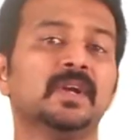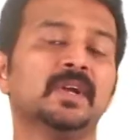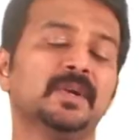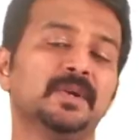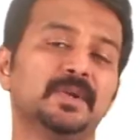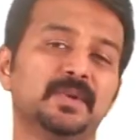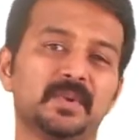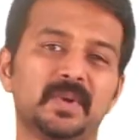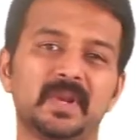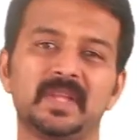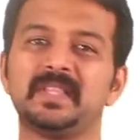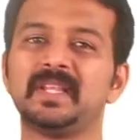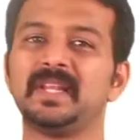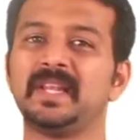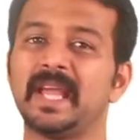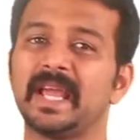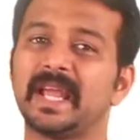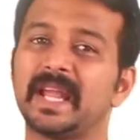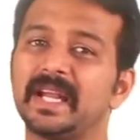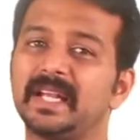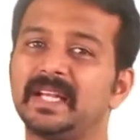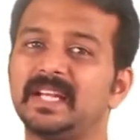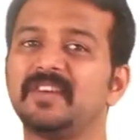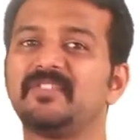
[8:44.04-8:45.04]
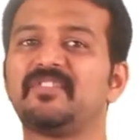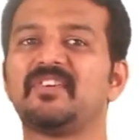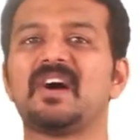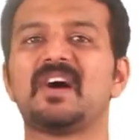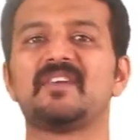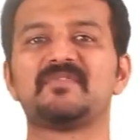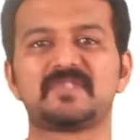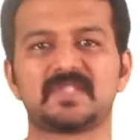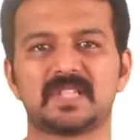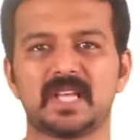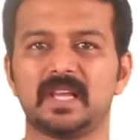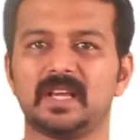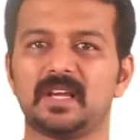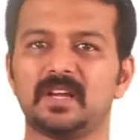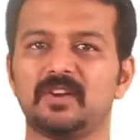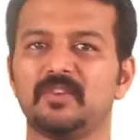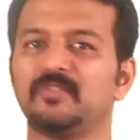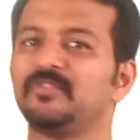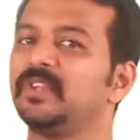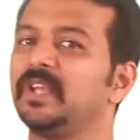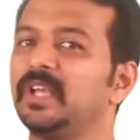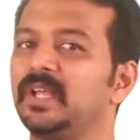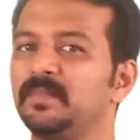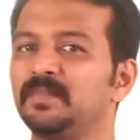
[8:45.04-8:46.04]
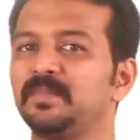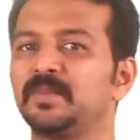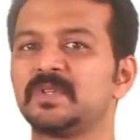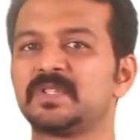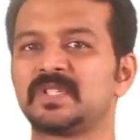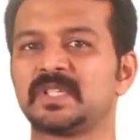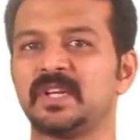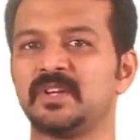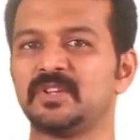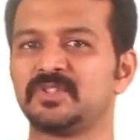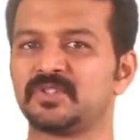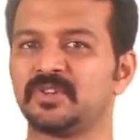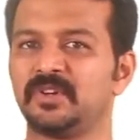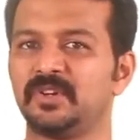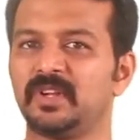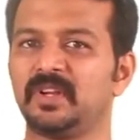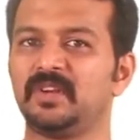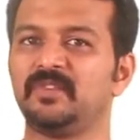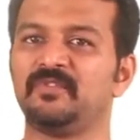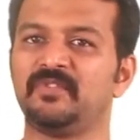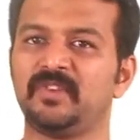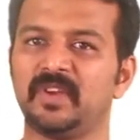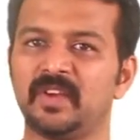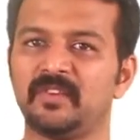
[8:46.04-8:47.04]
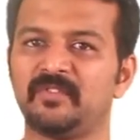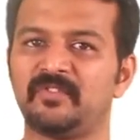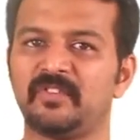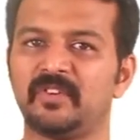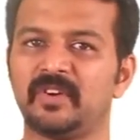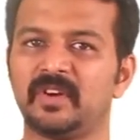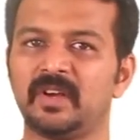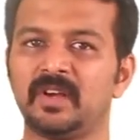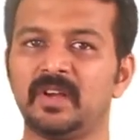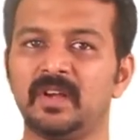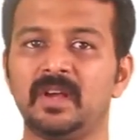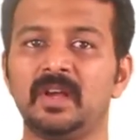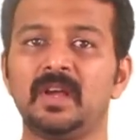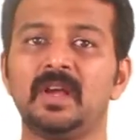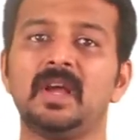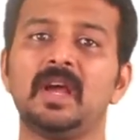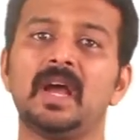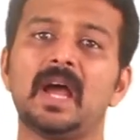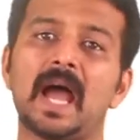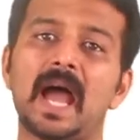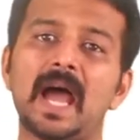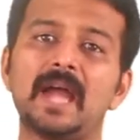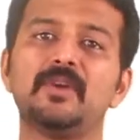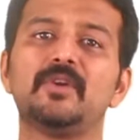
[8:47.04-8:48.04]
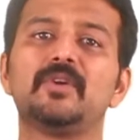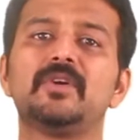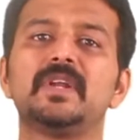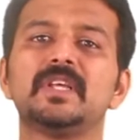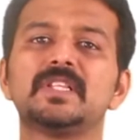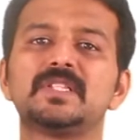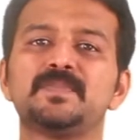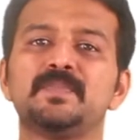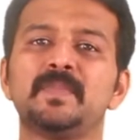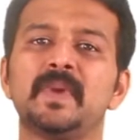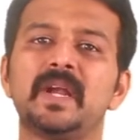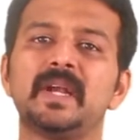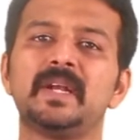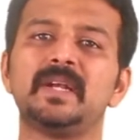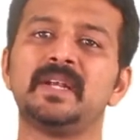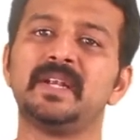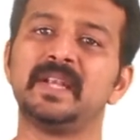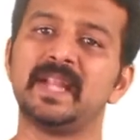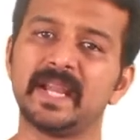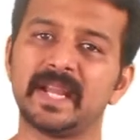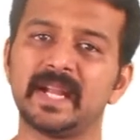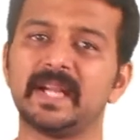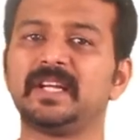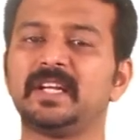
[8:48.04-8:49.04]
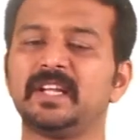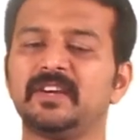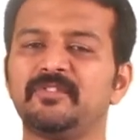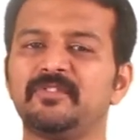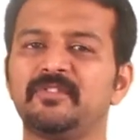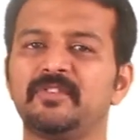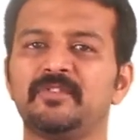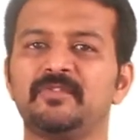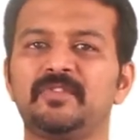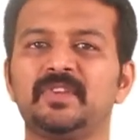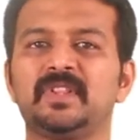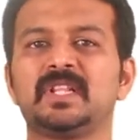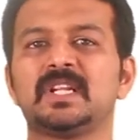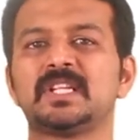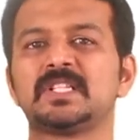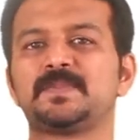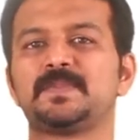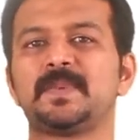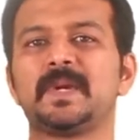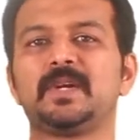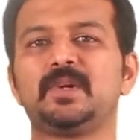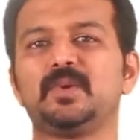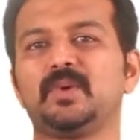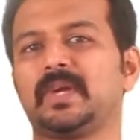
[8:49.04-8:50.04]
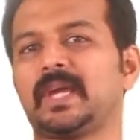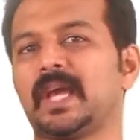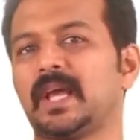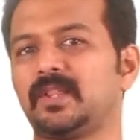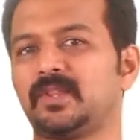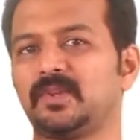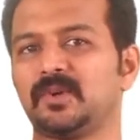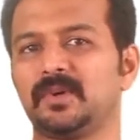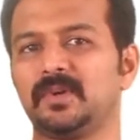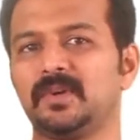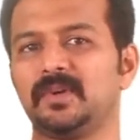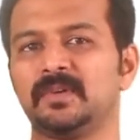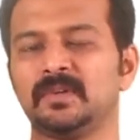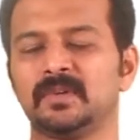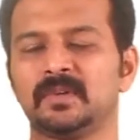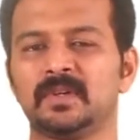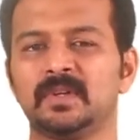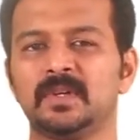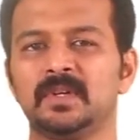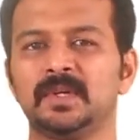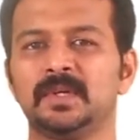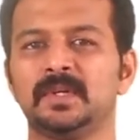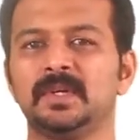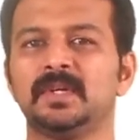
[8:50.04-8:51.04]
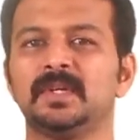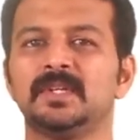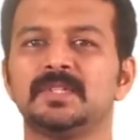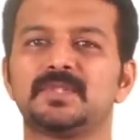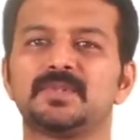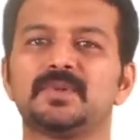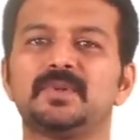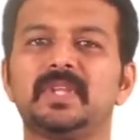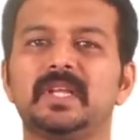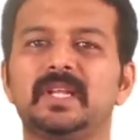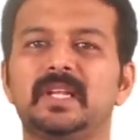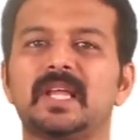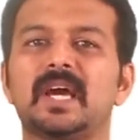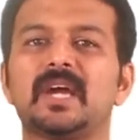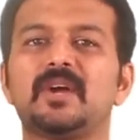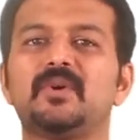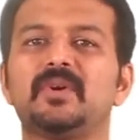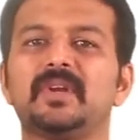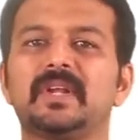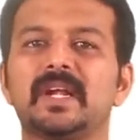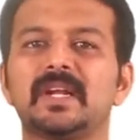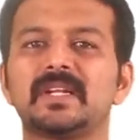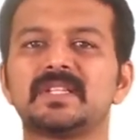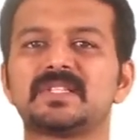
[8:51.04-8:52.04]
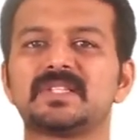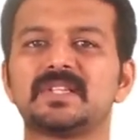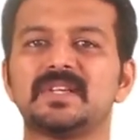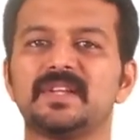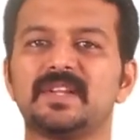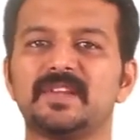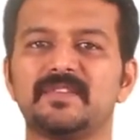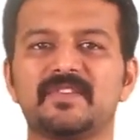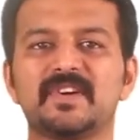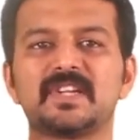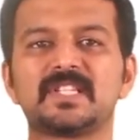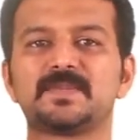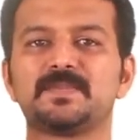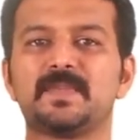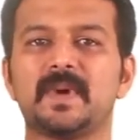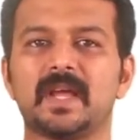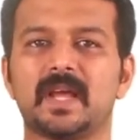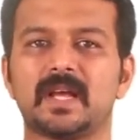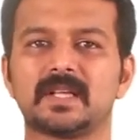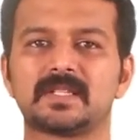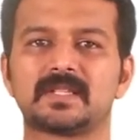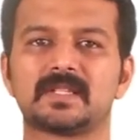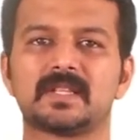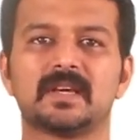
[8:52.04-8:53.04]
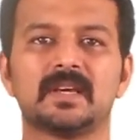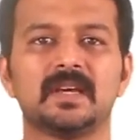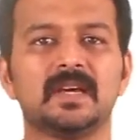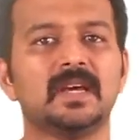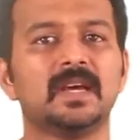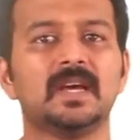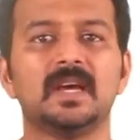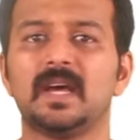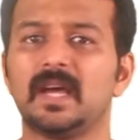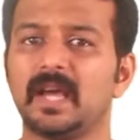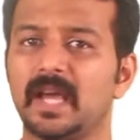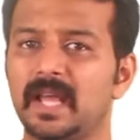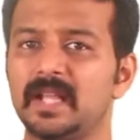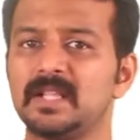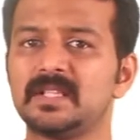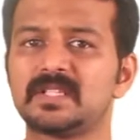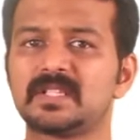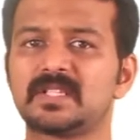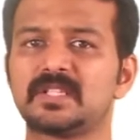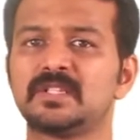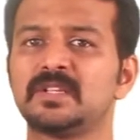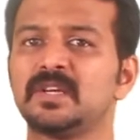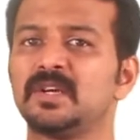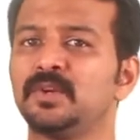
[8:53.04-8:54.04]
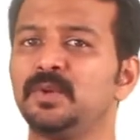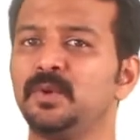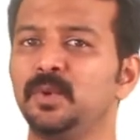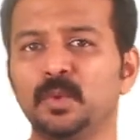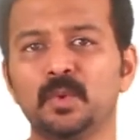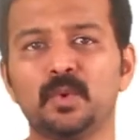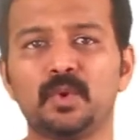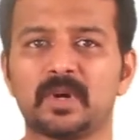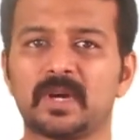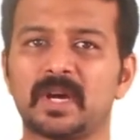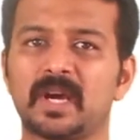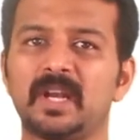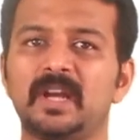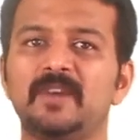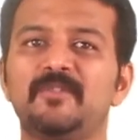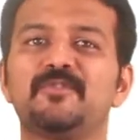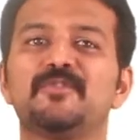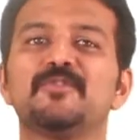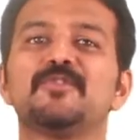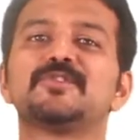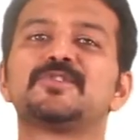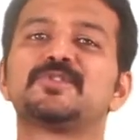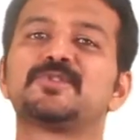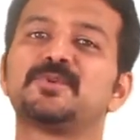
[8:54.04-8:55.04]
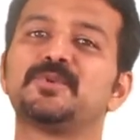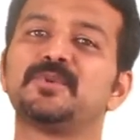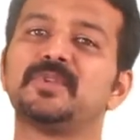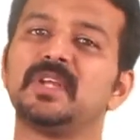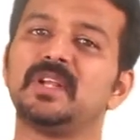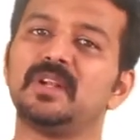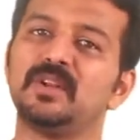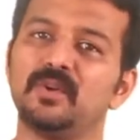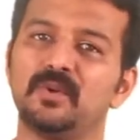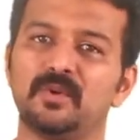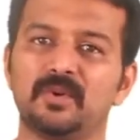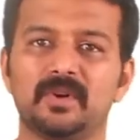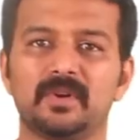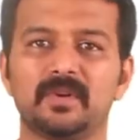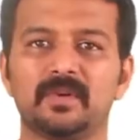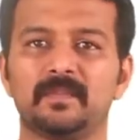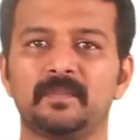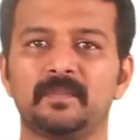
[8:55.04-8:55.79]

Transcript: During the negative half cycle of the input sinusoidal wave, anode is made negative with respect to cathode, so the diode gets reverse biased. Hence, no current flows through the load.